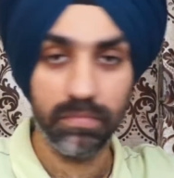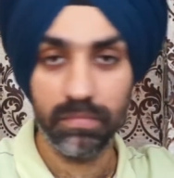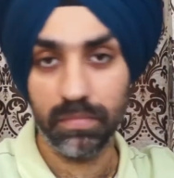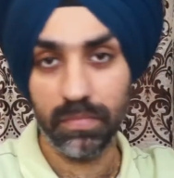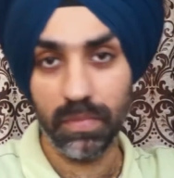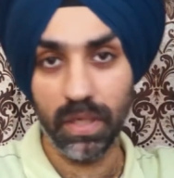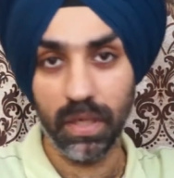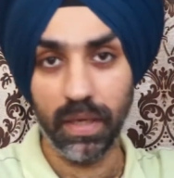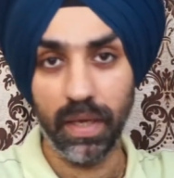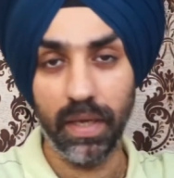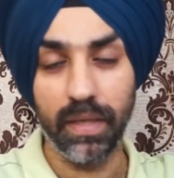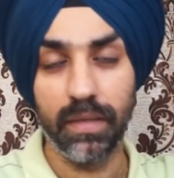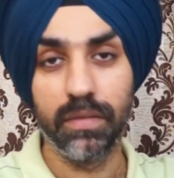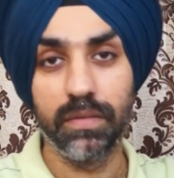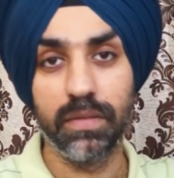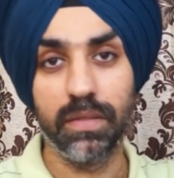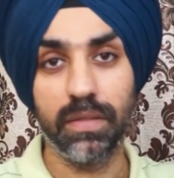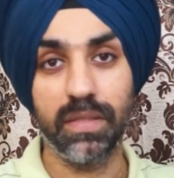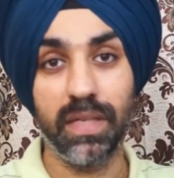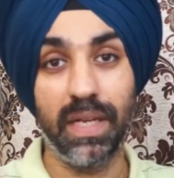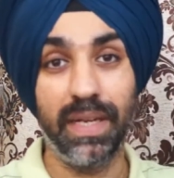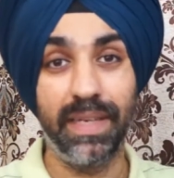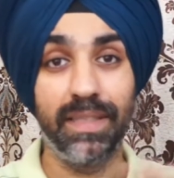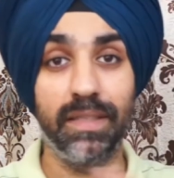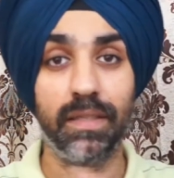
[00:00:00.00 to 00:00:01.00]
Again, just
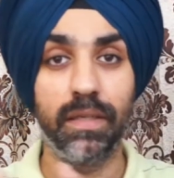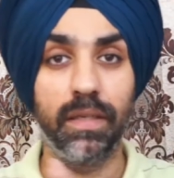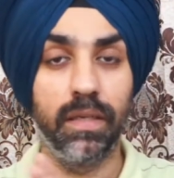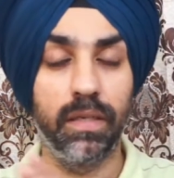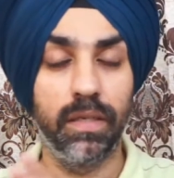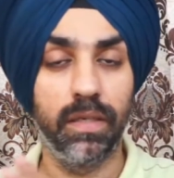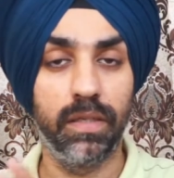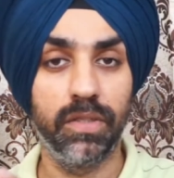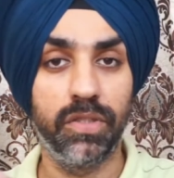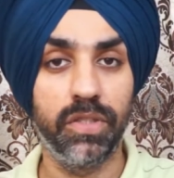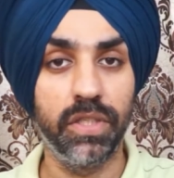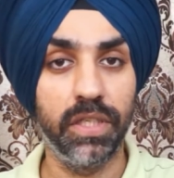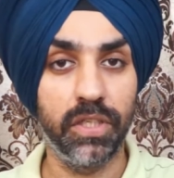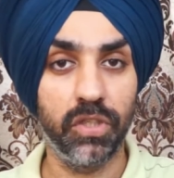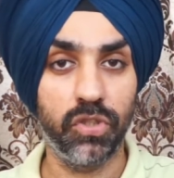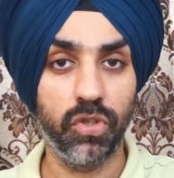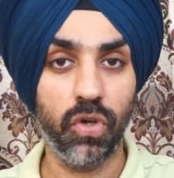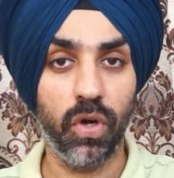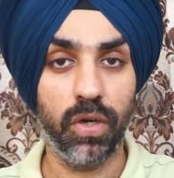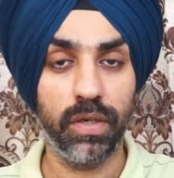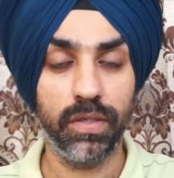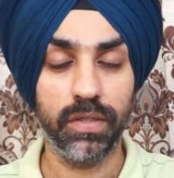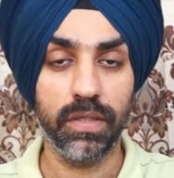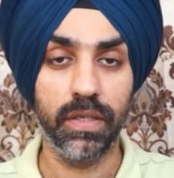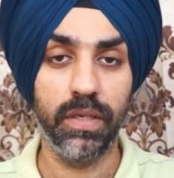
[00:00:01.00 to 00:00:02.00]
like CK
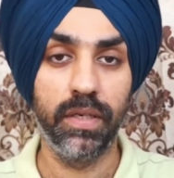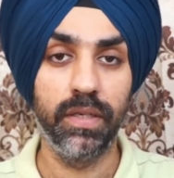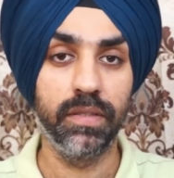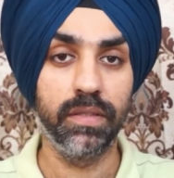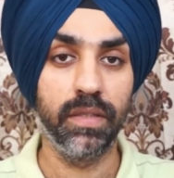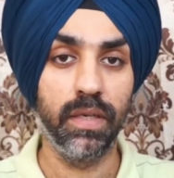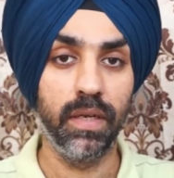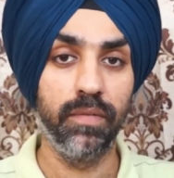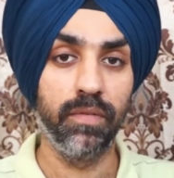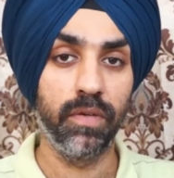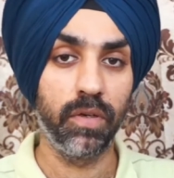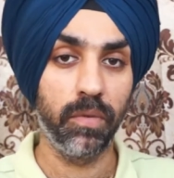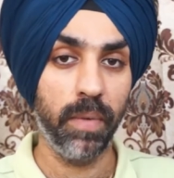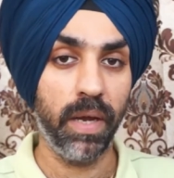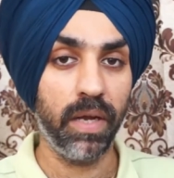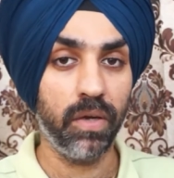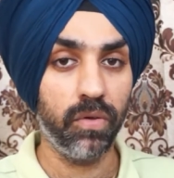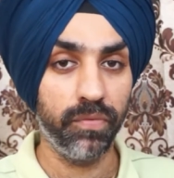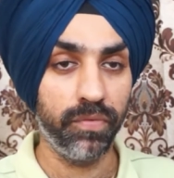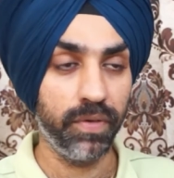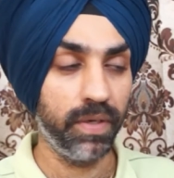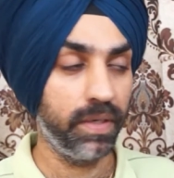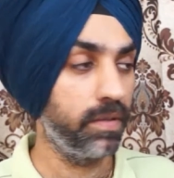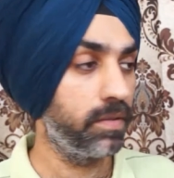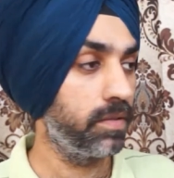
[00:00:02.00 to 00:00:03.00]
Shock is an entry level tobacco
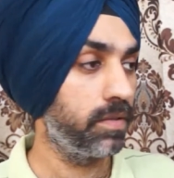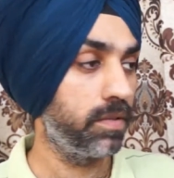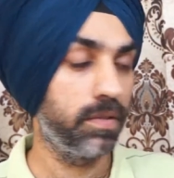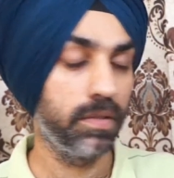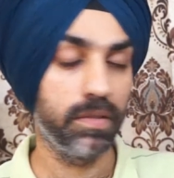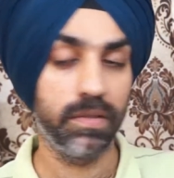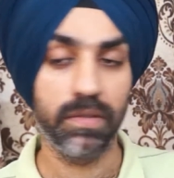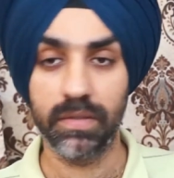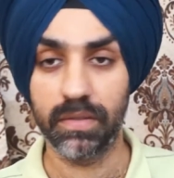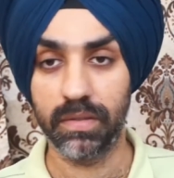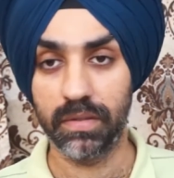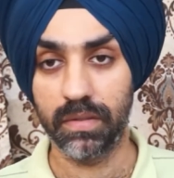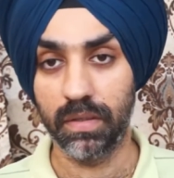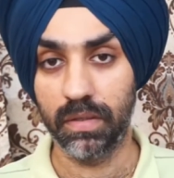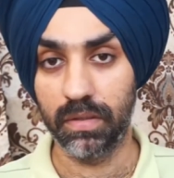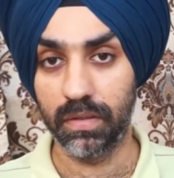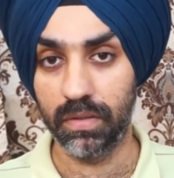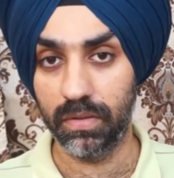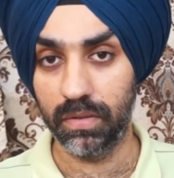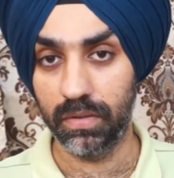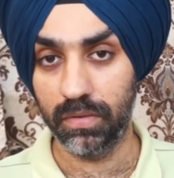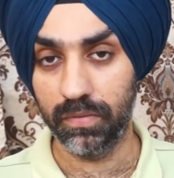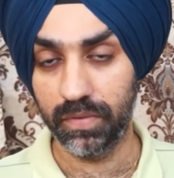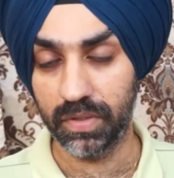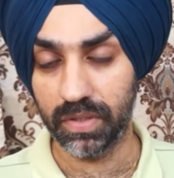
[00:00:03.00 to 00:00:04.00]
fragrance, this is a
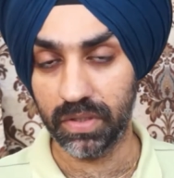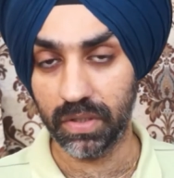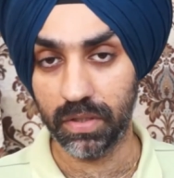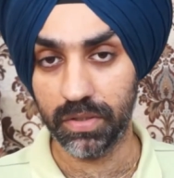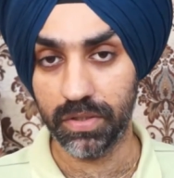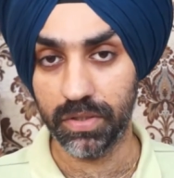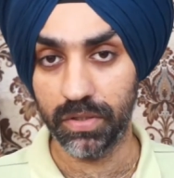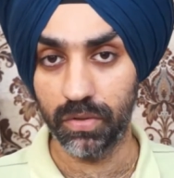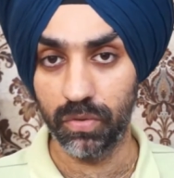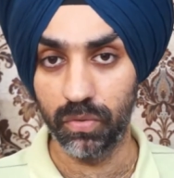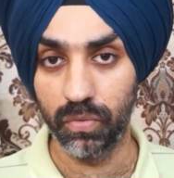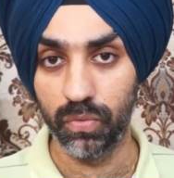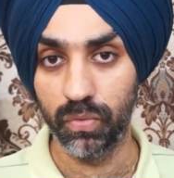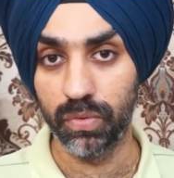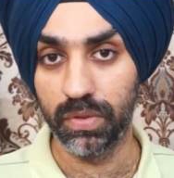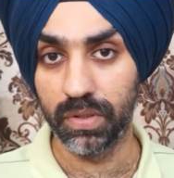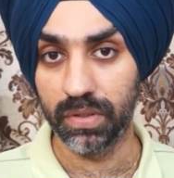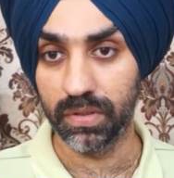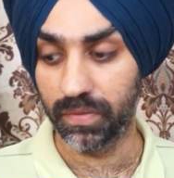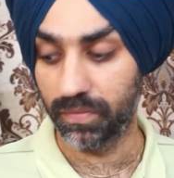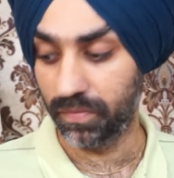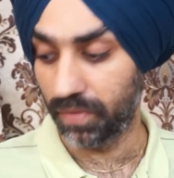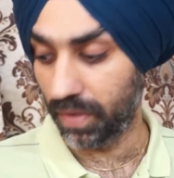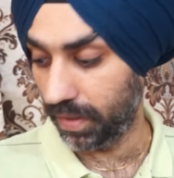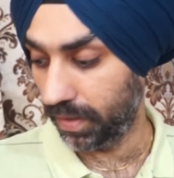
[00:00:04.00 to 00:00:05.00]
Versace oud is
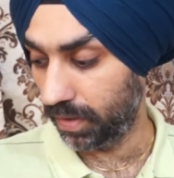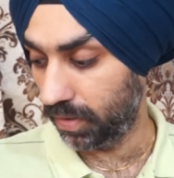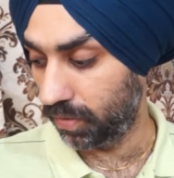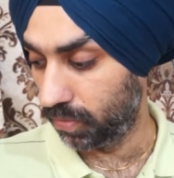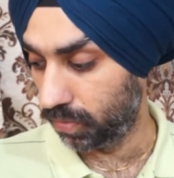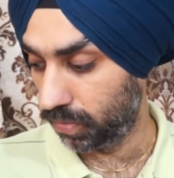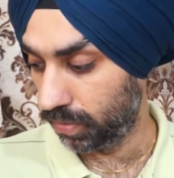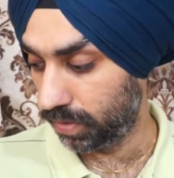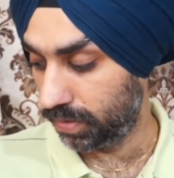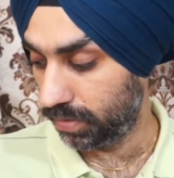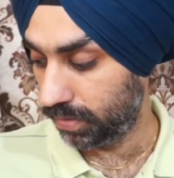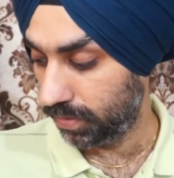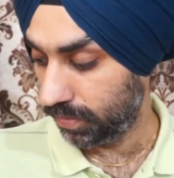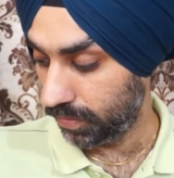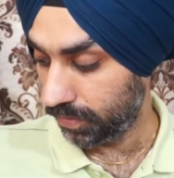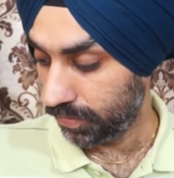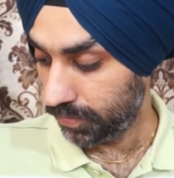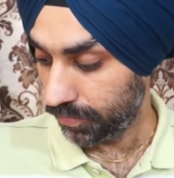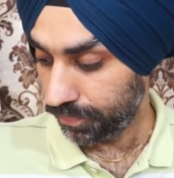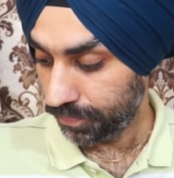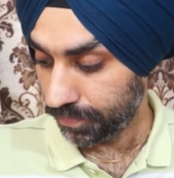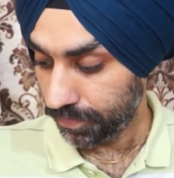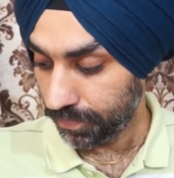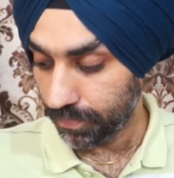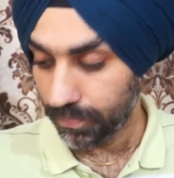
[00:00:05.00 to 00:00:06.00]
a very good
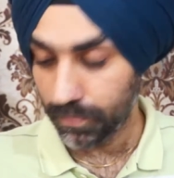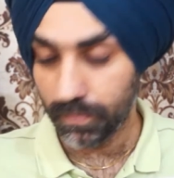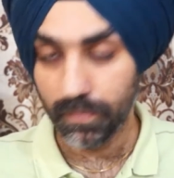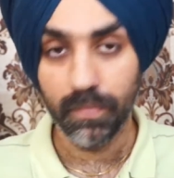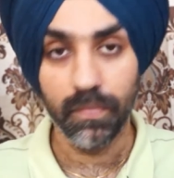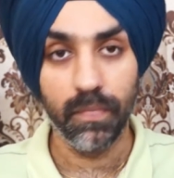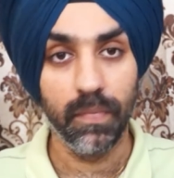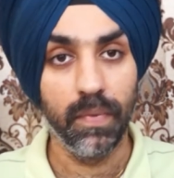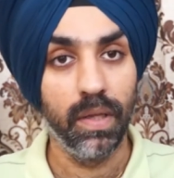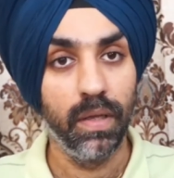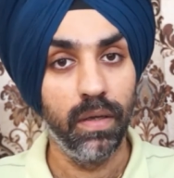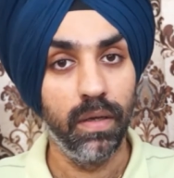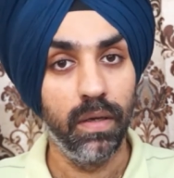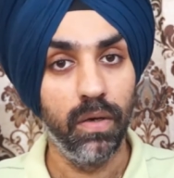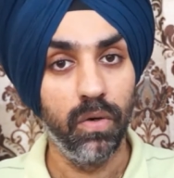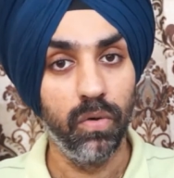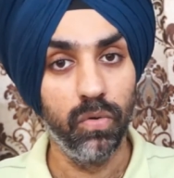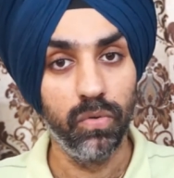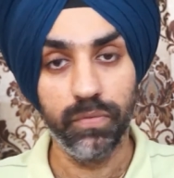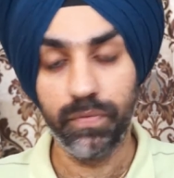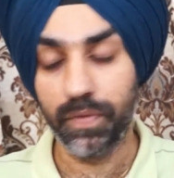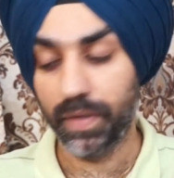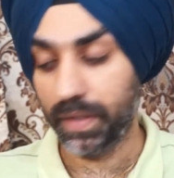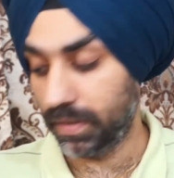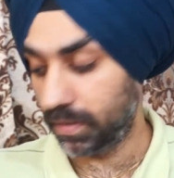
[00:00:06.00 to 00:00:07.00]

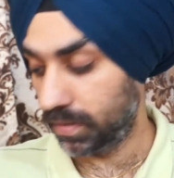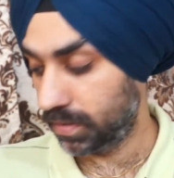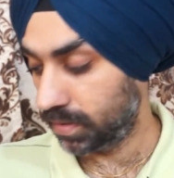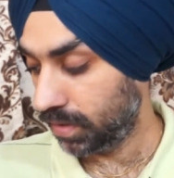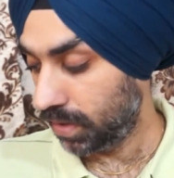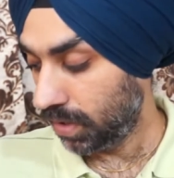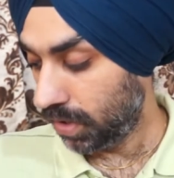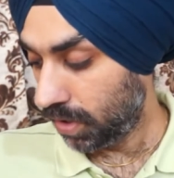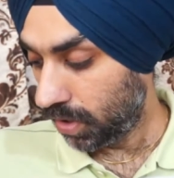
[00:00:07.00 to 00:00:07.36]
oud fragrance.